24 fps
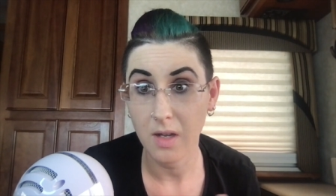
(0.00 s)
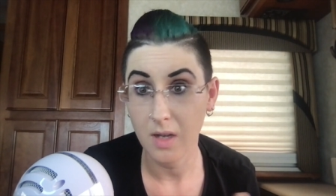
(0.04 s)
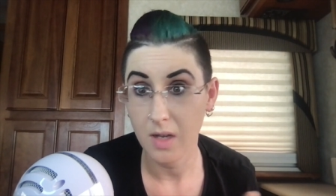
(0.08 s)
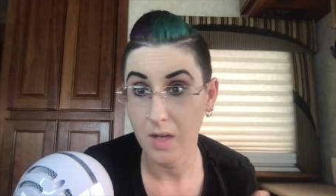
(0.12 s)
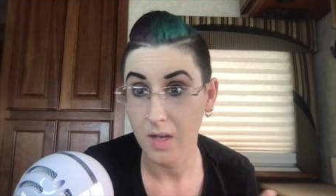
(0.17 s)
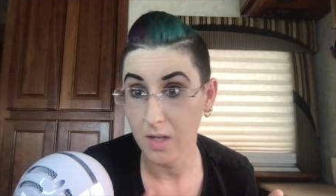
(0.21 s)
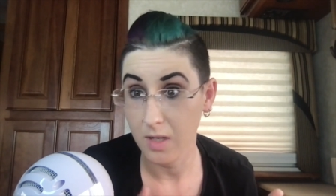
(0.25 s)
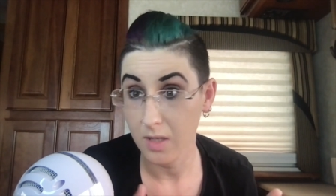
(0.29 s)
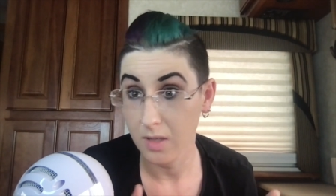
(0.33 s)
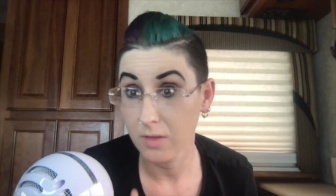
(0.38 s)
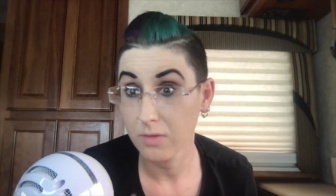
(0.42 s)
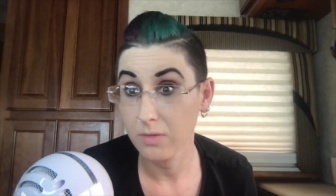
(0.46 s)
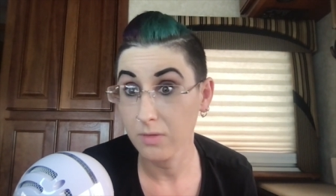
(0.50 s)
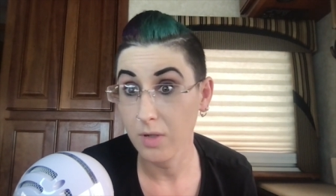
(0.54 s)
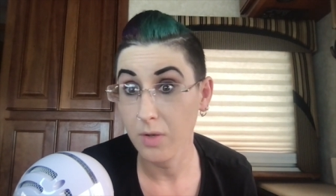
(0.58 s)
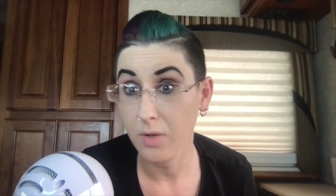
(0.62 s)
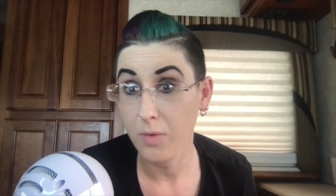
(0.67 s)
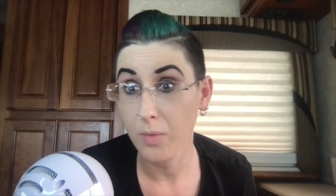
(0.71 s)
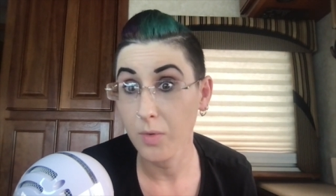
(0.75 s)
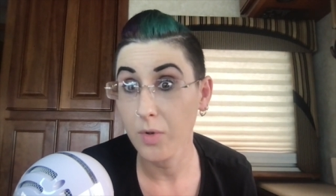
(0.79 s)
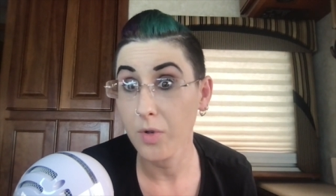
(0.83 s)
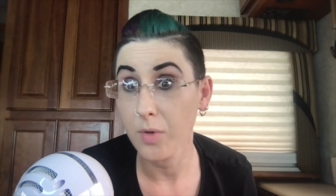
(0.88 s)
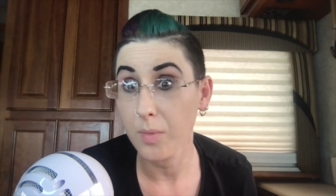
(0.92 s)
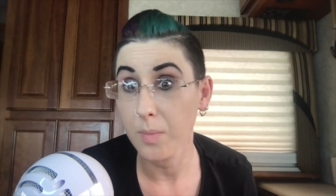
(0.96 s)
a
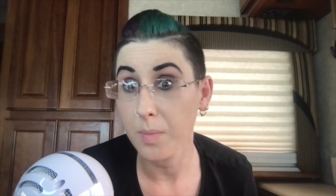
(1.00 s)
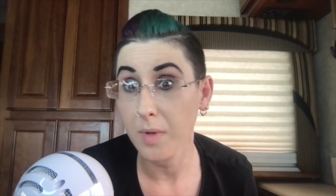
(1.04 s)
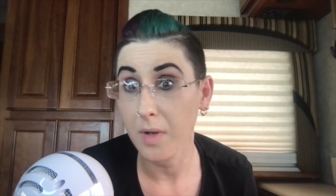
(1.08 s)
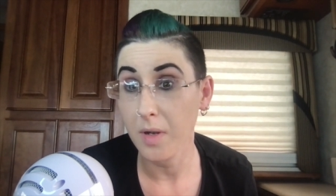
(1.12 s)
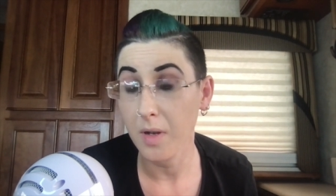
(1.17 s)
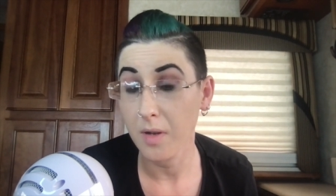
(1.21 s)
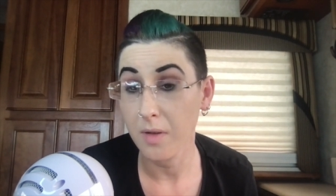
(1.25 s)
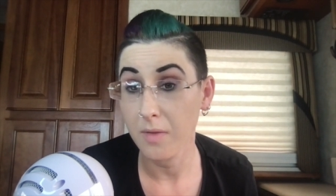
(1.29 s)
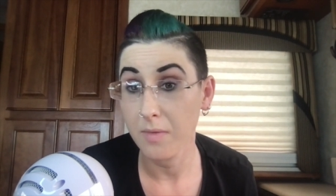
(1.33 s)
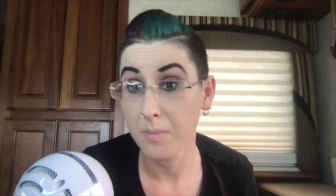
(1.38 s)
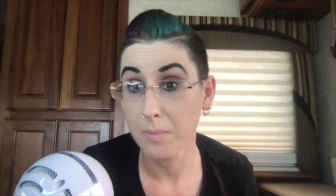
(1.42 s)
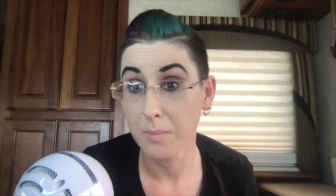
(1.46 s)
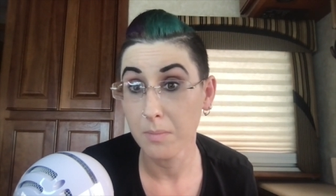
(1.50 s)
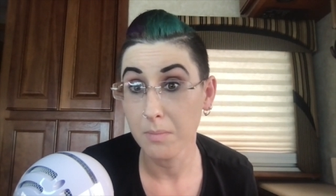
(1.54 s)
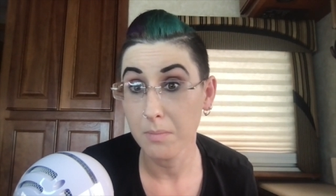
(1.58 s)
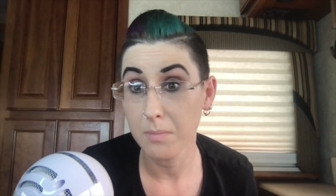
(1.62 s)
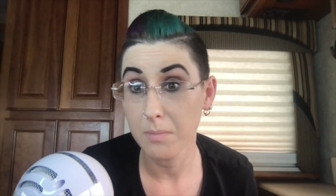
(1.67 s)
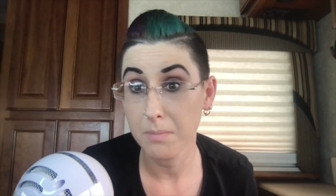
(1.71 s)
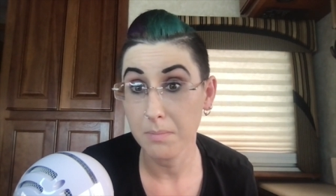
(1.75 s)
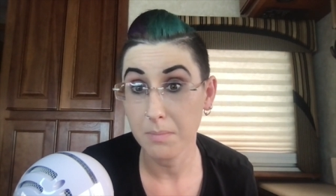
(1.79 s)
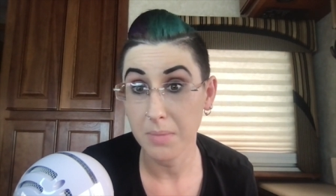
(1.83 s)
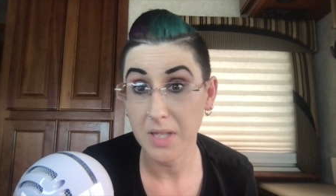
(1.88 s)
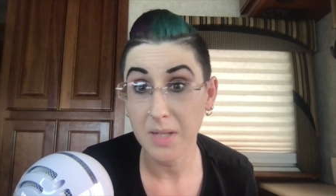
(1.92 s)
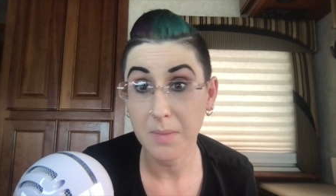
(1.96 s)
group of
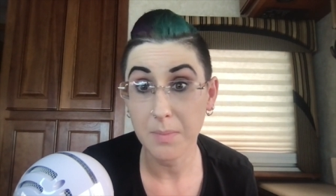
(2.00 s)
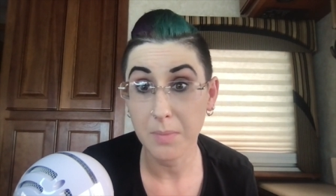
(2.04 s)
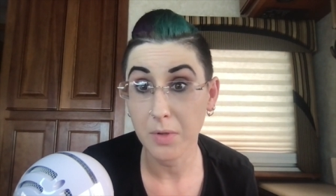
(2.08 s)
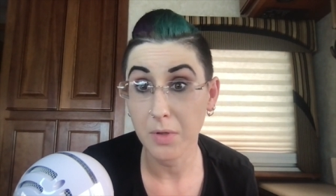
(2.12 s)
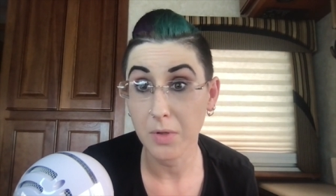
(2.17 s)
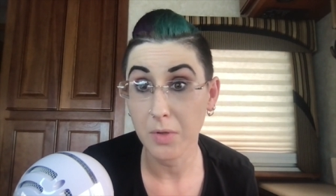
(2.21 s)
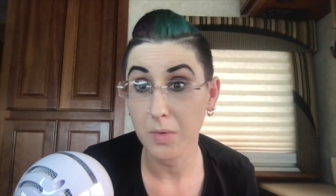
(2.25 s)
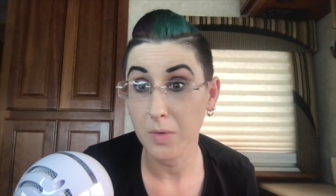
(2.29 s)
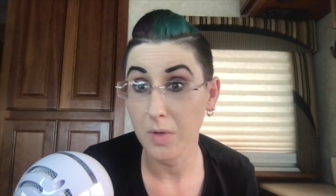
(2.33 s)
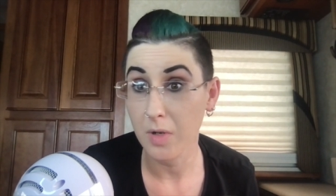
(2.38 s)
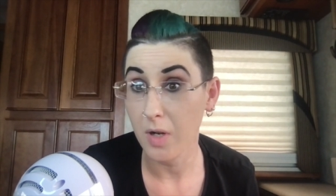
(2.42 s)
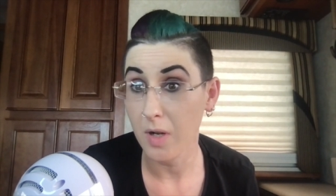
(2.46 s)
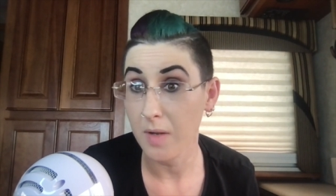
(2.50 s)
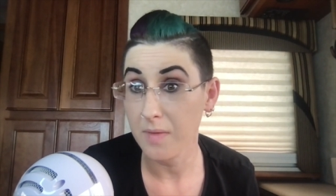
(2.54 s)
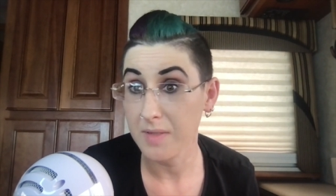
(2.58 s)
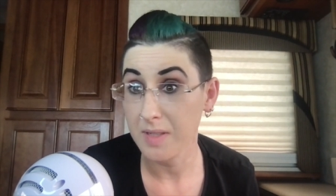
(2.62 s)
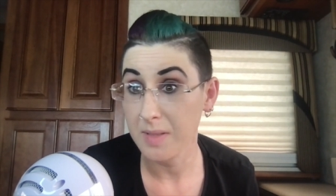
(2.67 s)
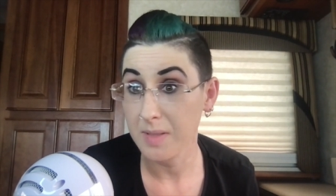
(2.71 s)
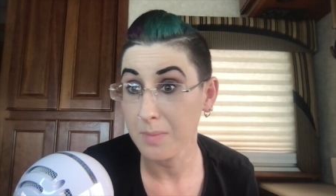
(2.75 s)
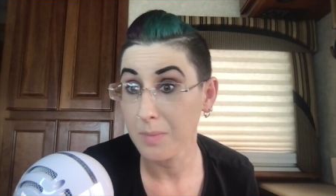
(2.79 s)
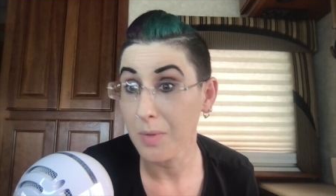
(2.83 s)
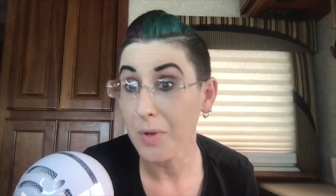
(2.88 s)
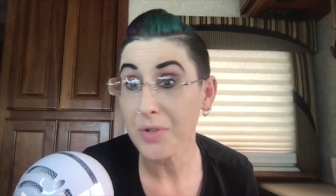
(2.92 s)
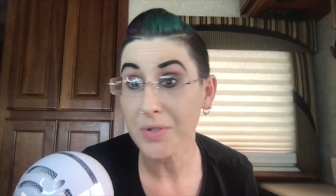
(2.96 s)
people who are
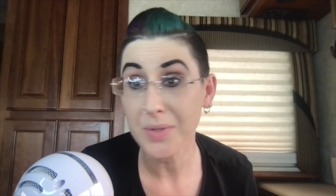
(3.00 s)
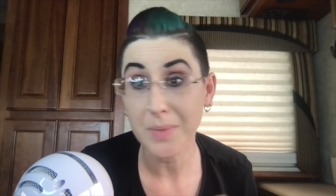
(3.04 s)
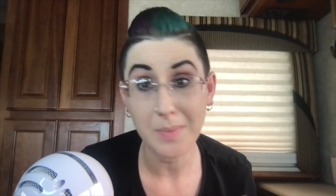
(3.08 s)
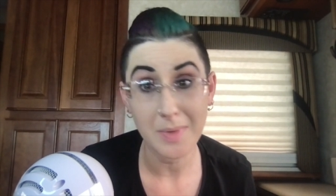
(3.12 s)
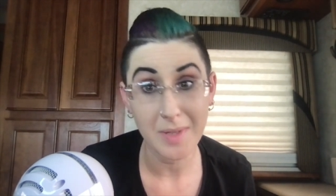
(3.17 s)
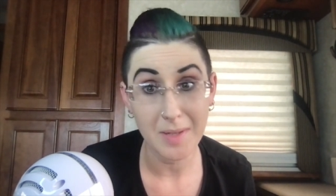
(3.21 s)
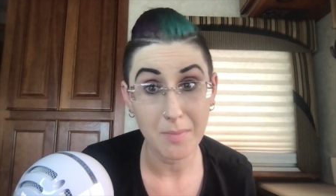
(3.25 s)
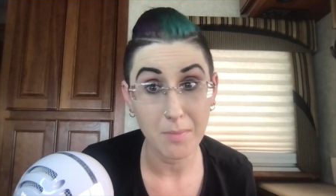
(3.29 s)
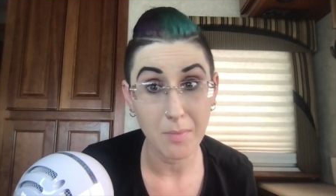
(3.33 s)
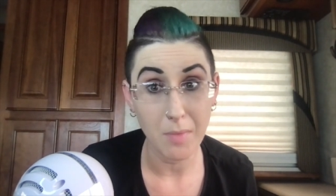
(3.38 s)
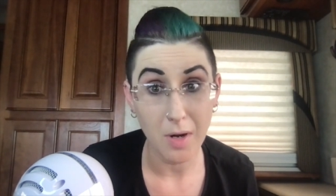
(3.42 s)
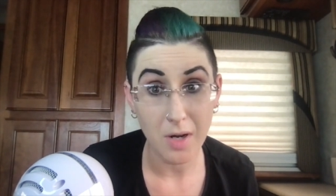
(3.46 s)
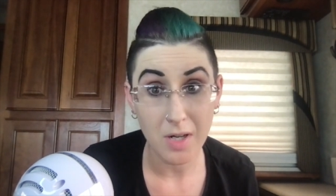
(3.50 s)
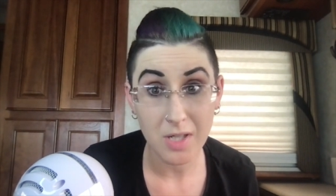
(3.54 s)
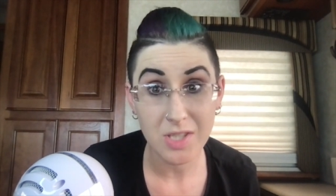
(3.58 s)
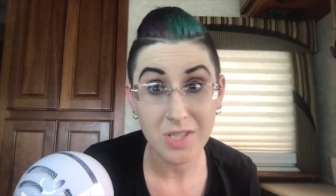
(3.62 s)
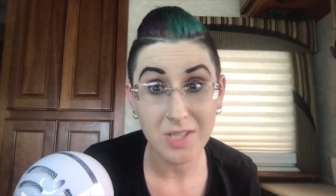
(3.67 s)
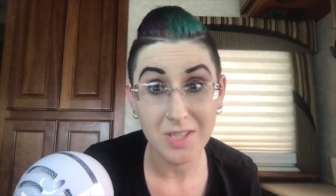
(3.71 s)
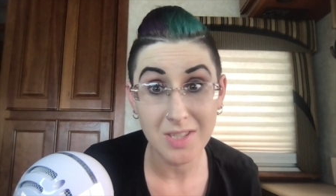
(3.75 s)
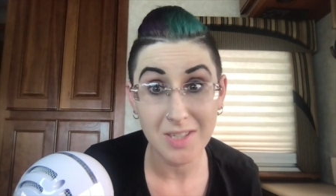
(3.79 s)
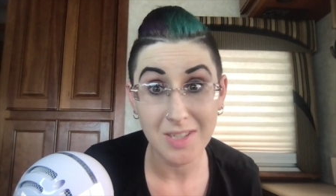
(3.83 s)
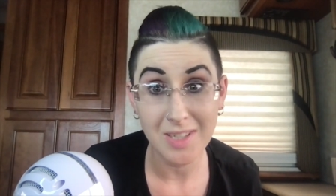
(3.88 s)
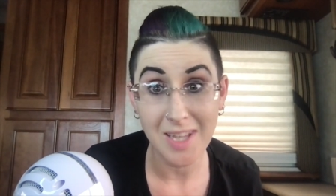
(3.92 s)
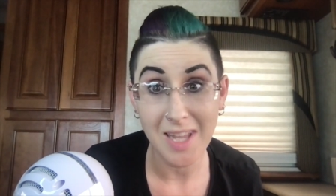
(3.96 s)
often multiply
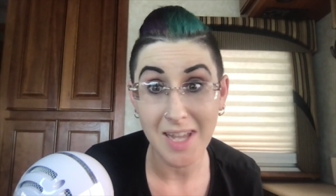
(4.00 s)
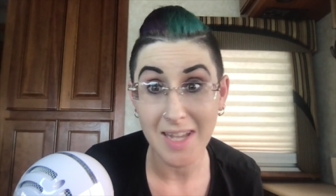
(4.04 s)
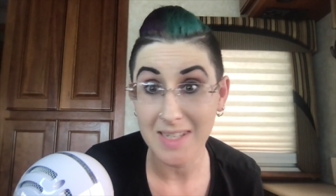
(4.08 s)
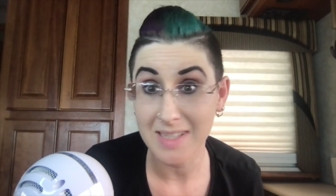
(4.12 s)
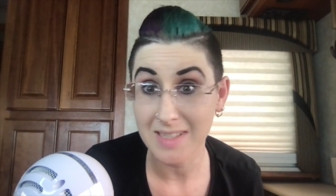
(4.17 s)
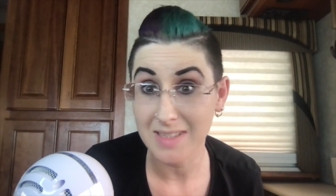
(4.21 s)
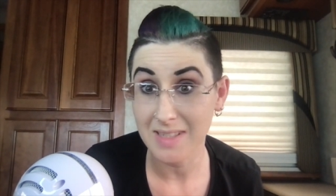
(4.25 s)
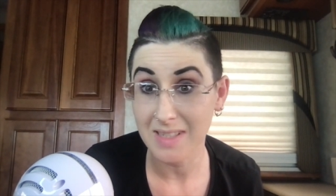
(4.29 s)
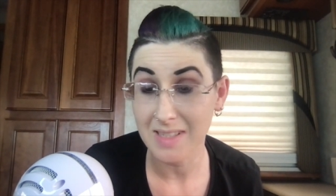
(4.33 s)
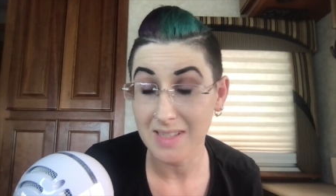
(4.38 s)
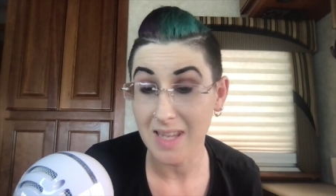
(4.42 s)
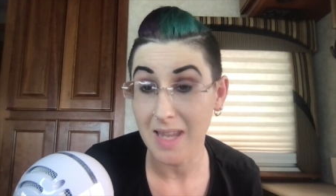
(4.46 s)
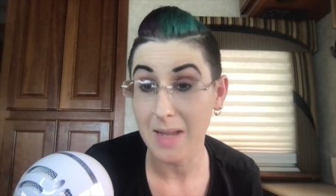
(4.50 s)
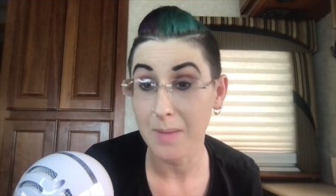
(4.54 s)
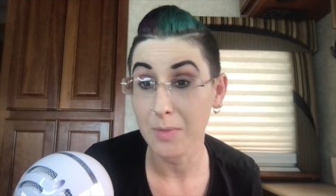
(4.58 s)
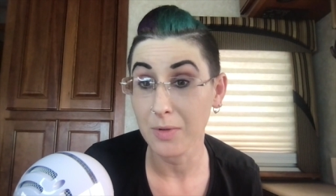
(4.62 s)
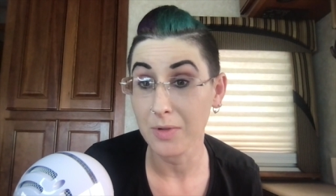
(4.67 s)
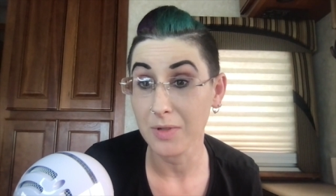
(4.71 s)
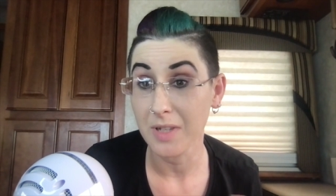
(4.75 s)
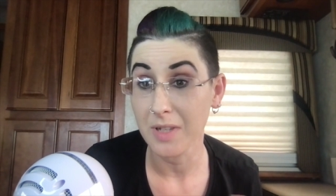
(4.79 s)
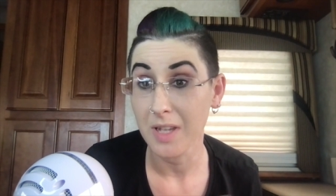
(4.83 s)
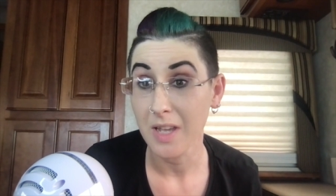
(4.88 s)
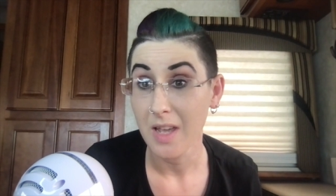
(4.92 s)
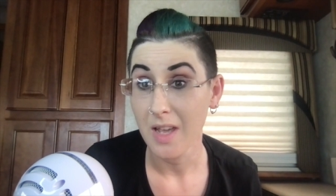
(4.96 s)
marginalized,
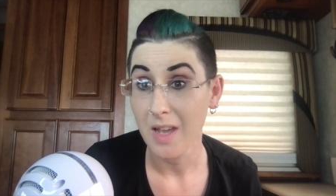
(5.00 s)
disabled,